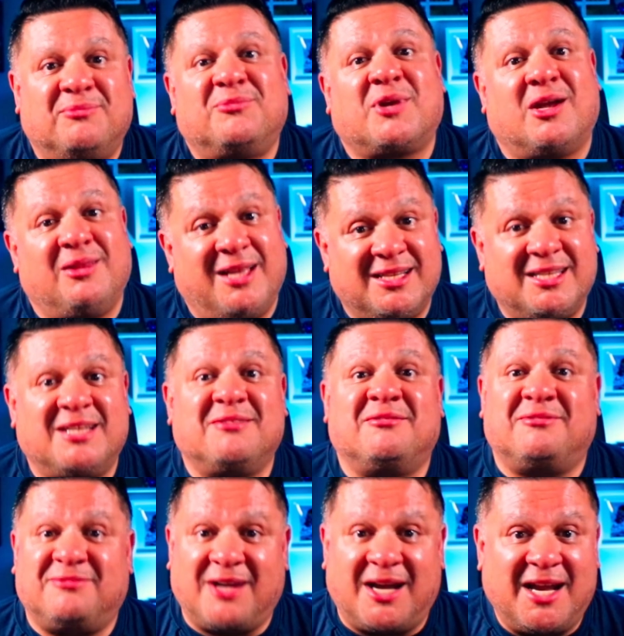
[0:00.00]
collecting
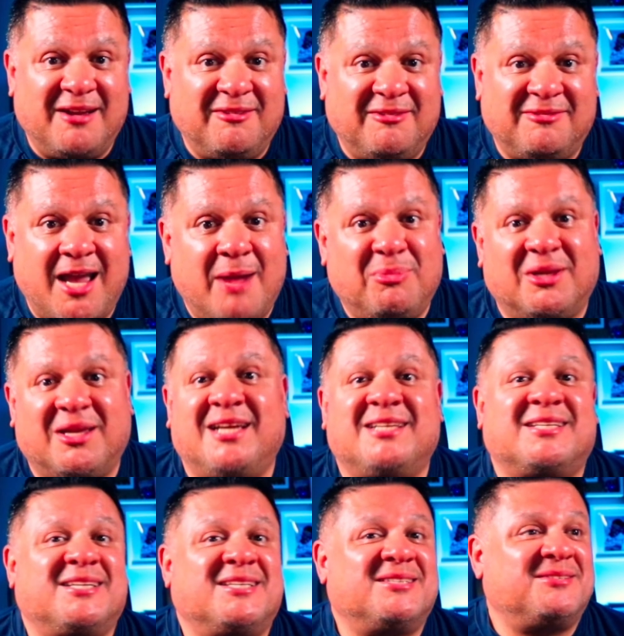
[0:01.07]
5
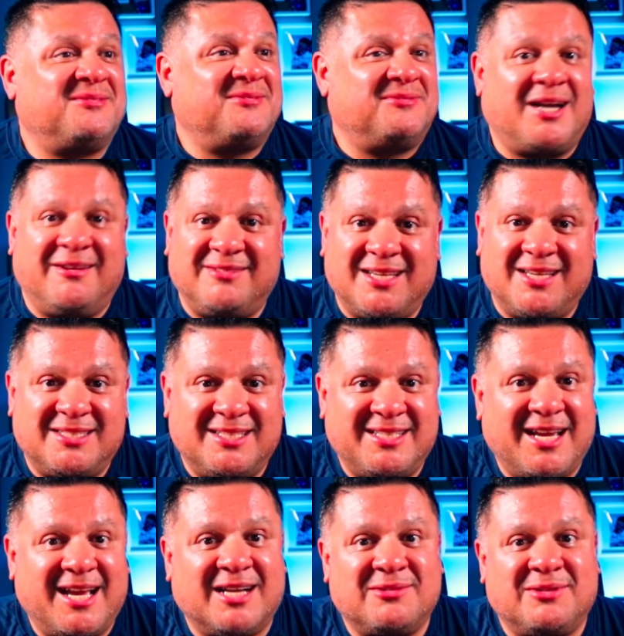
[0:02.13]
applications, 5 sets of
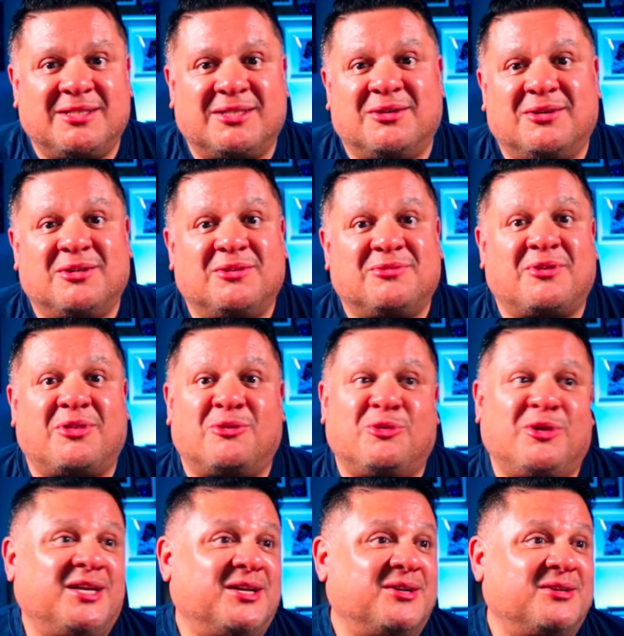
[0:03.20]
tax returns for
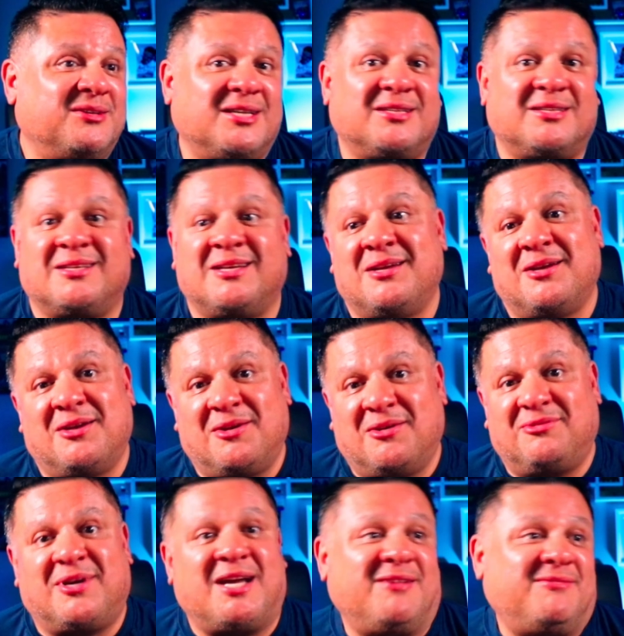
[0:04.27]
3 years. That's
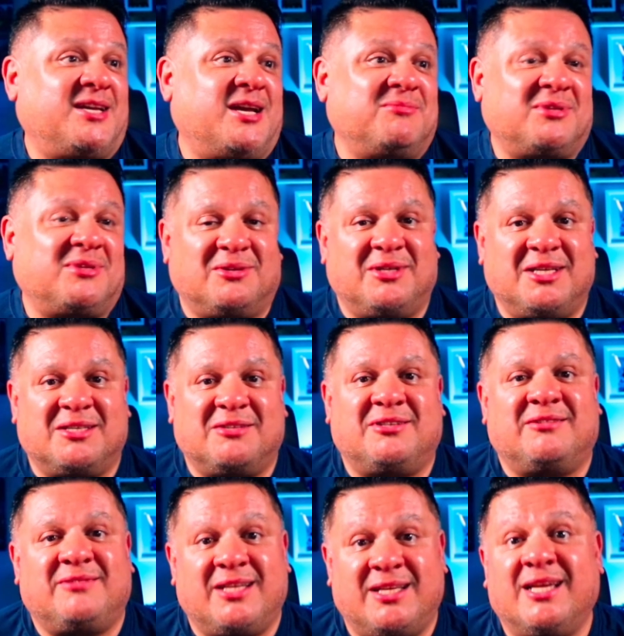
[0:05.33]
5 times 3 is
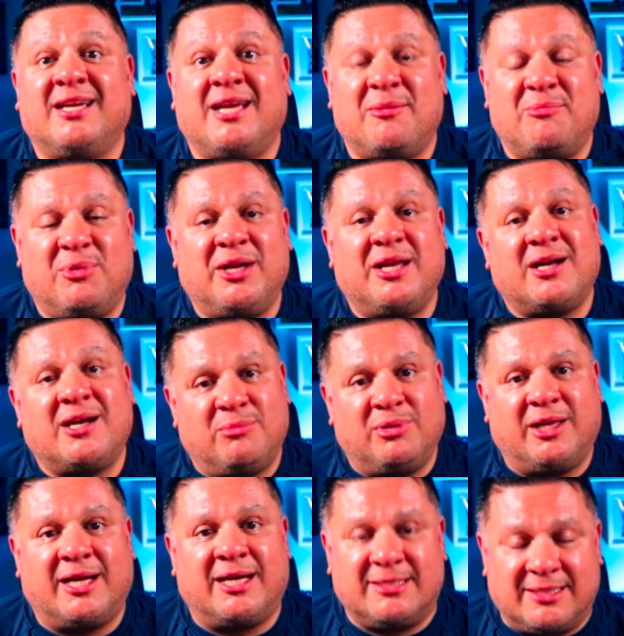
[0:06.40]
15. It can get pretty
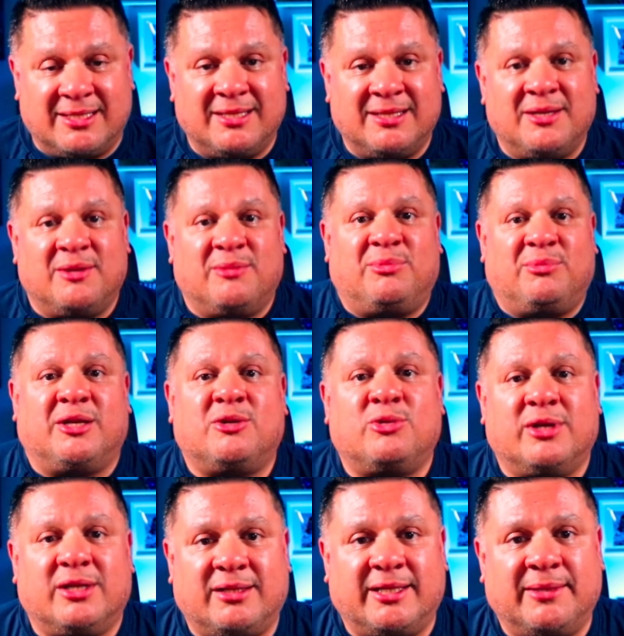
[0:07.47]
complex pretty
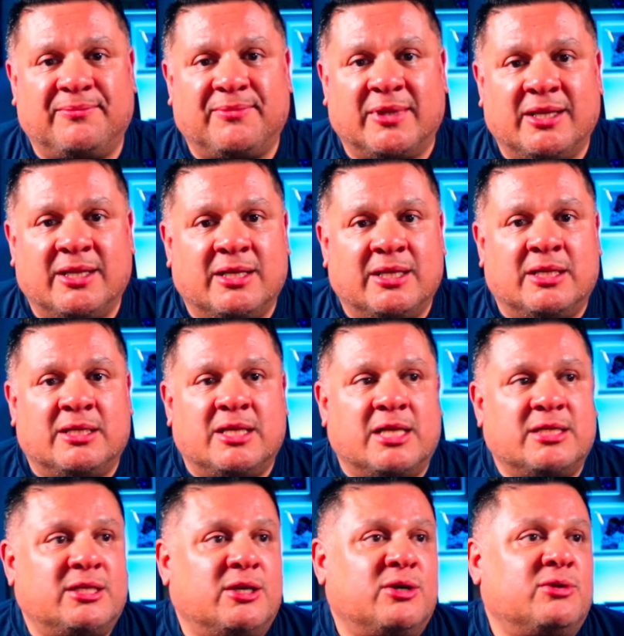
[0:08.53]
quickly. And
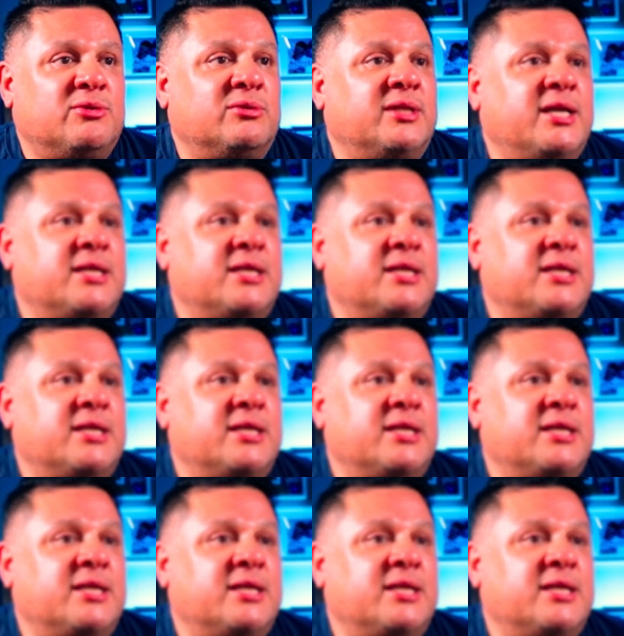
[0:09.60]
so let's